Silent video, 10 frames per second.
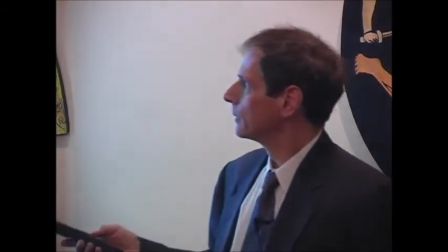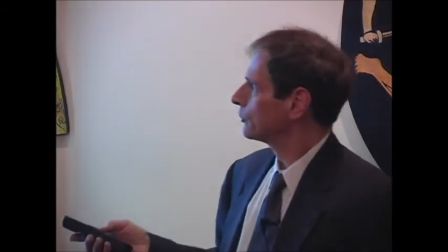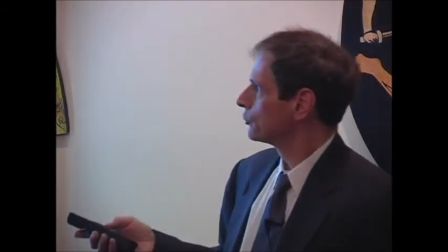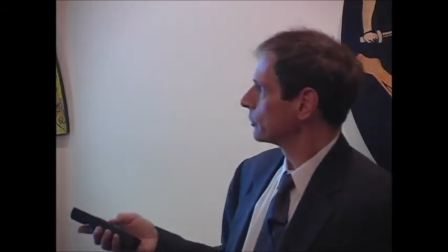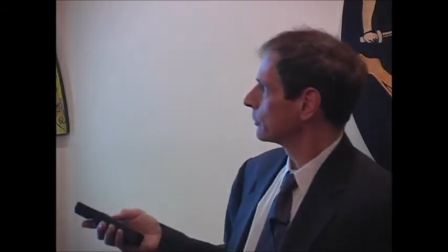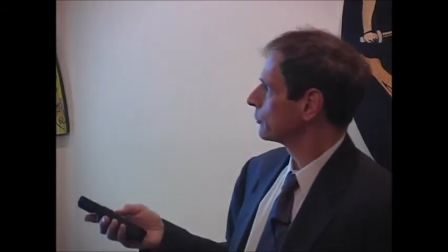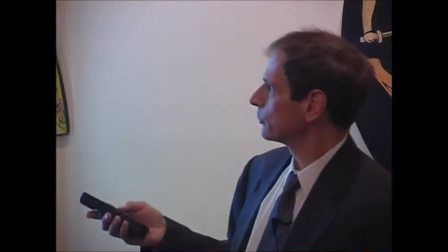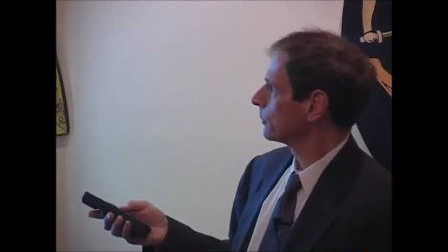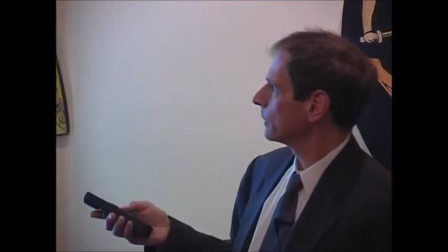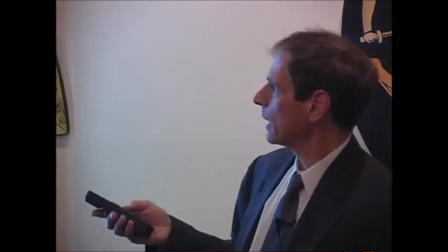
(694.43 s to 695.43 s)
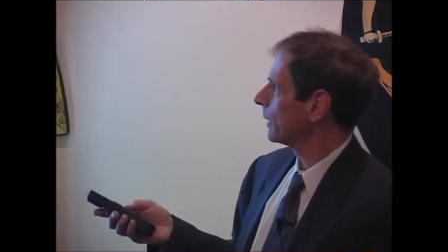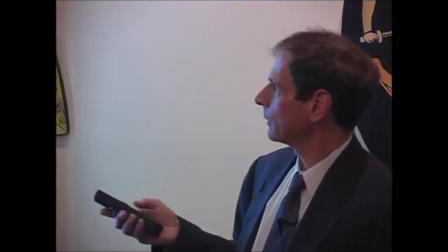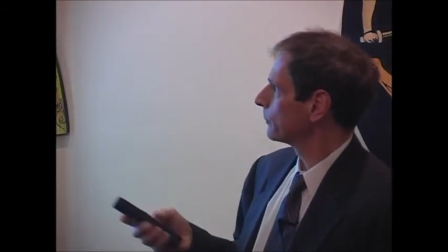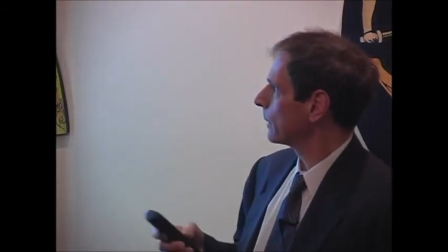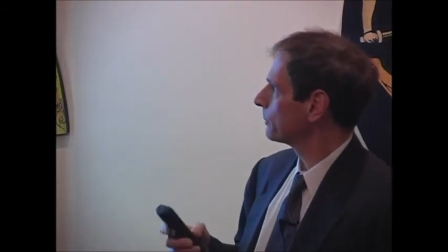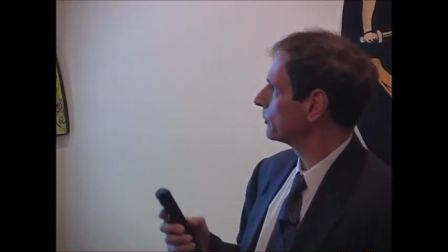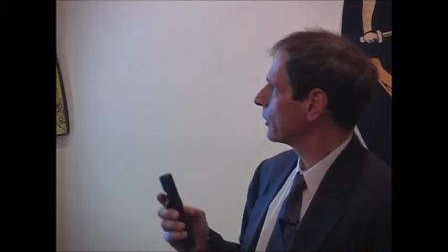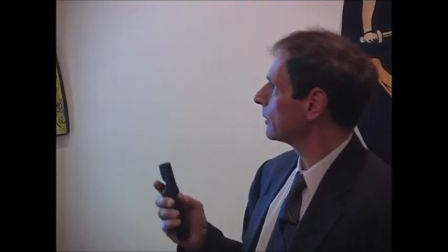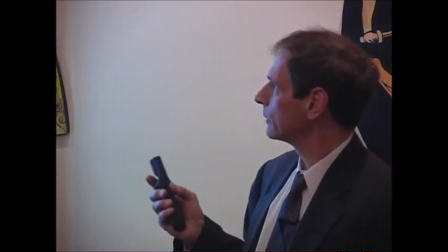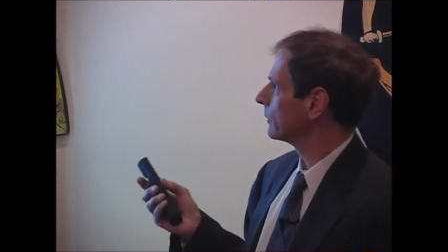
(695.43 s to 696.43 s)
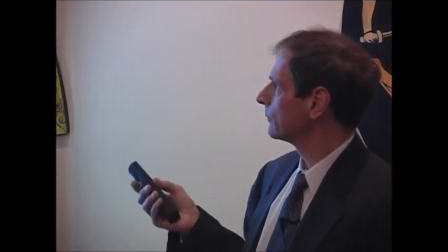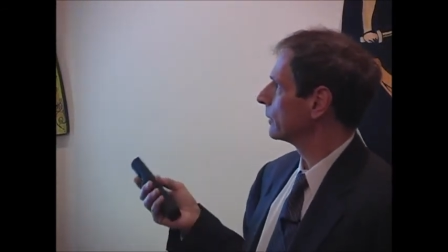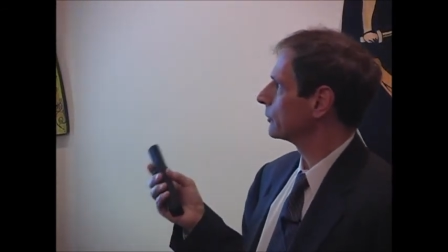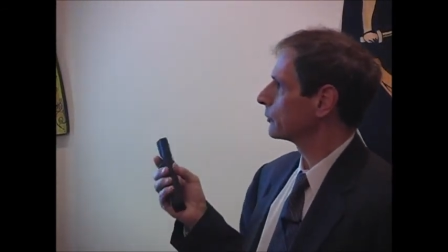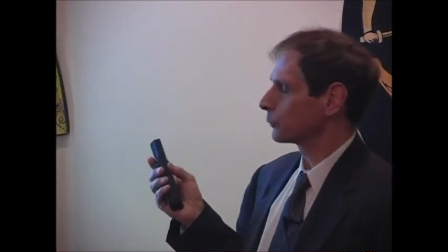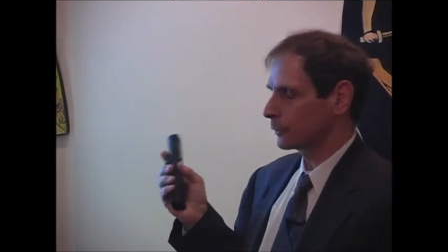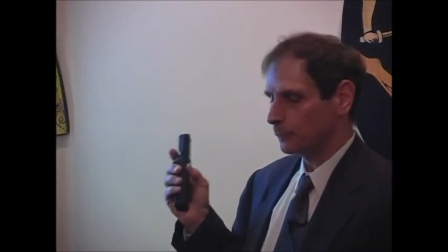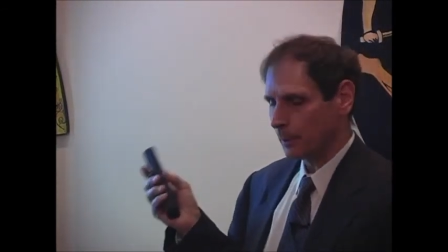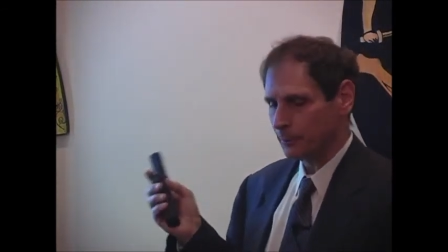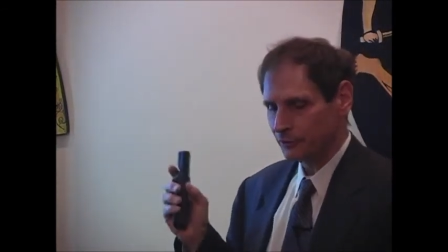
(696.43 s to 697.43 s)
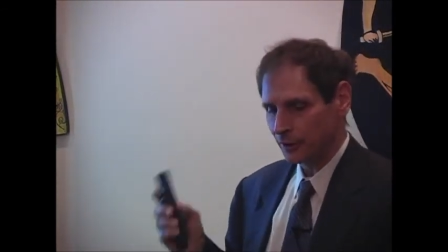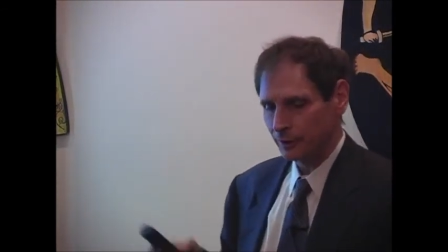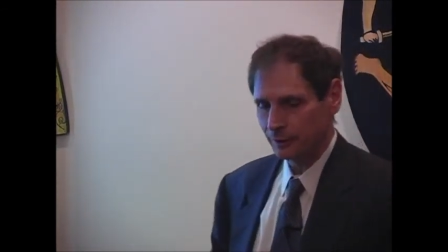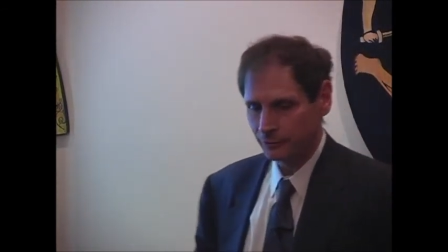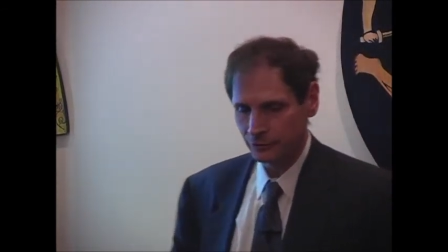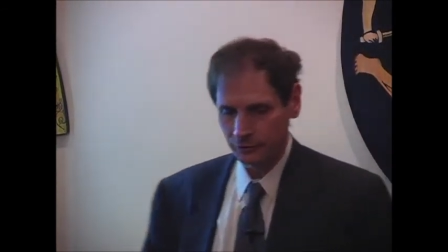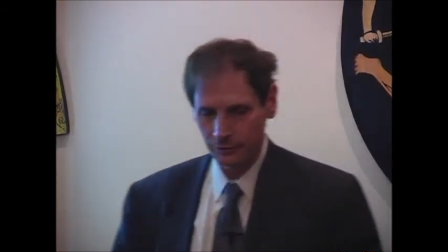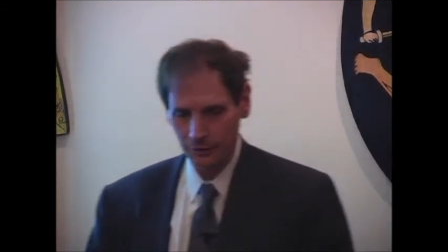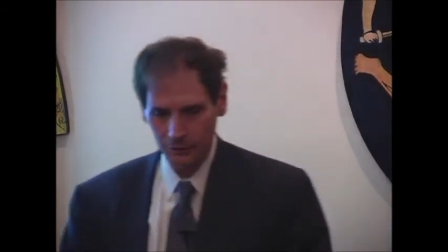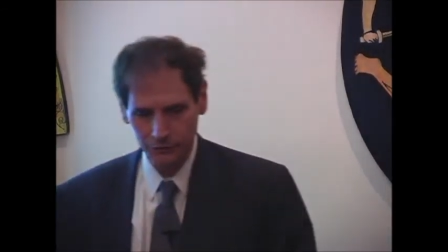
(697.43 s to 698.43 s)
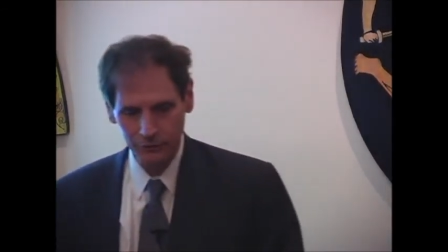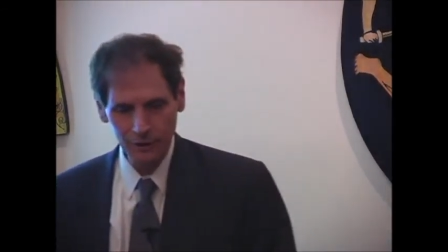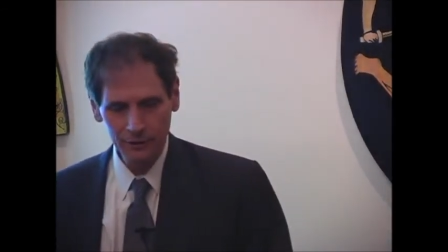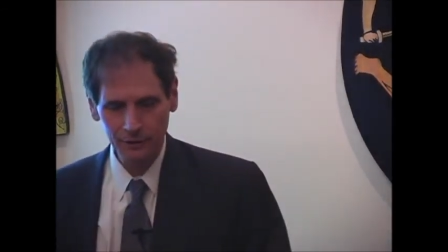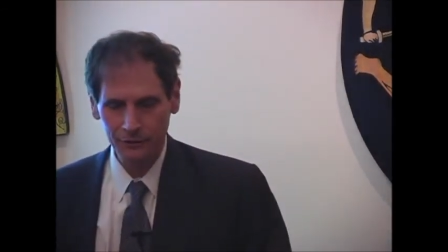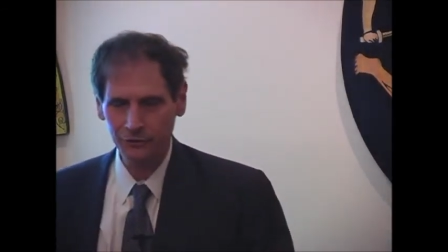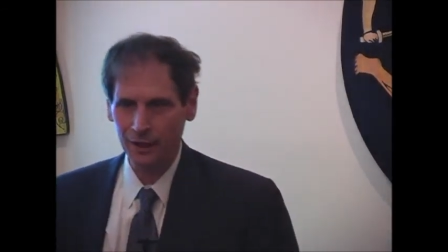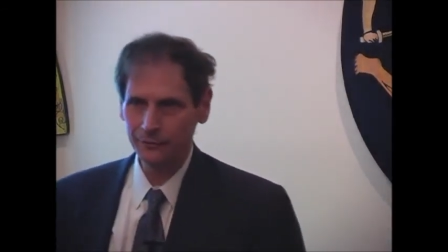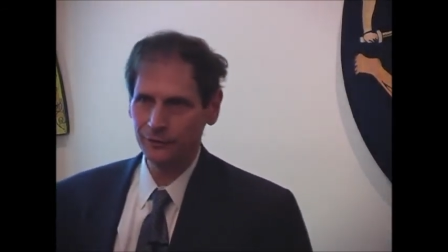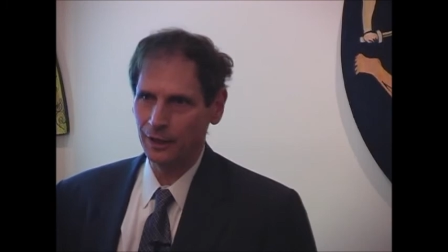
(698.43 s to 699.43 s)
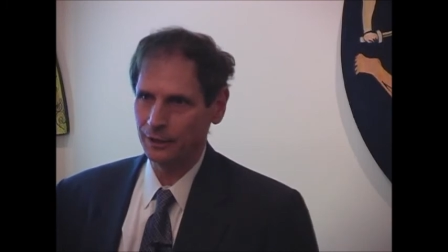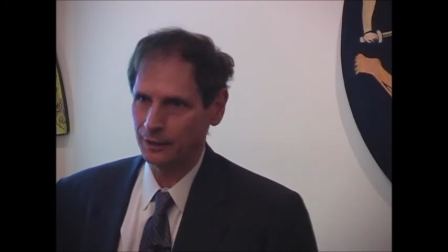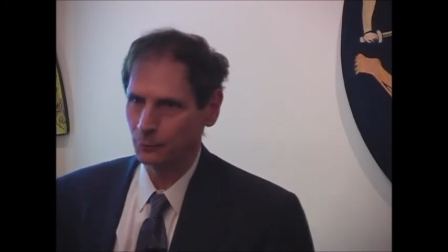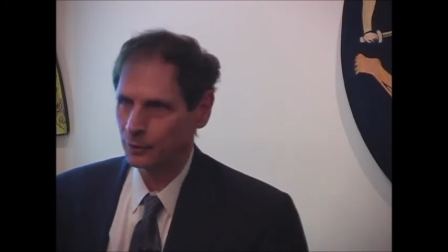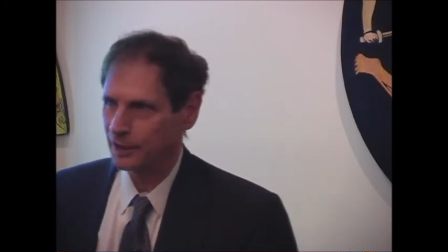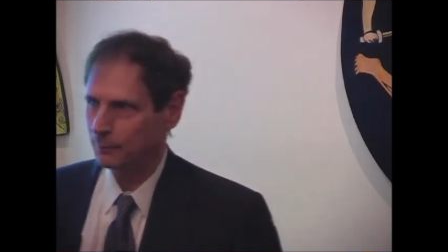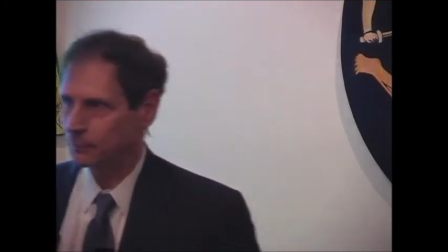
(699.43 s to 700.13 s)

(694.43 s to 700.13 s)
Jurors rely on representativeness, representativeness that's lifelike. And what that